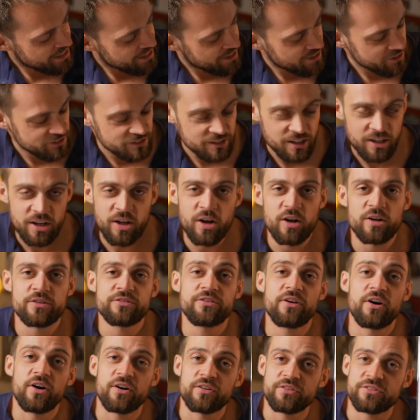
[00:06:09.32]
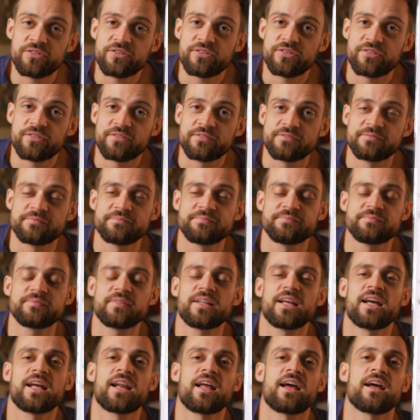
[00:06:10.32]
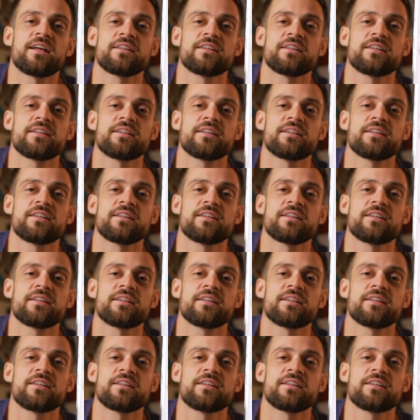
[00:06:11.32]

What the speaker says: There's a lot of dots, and I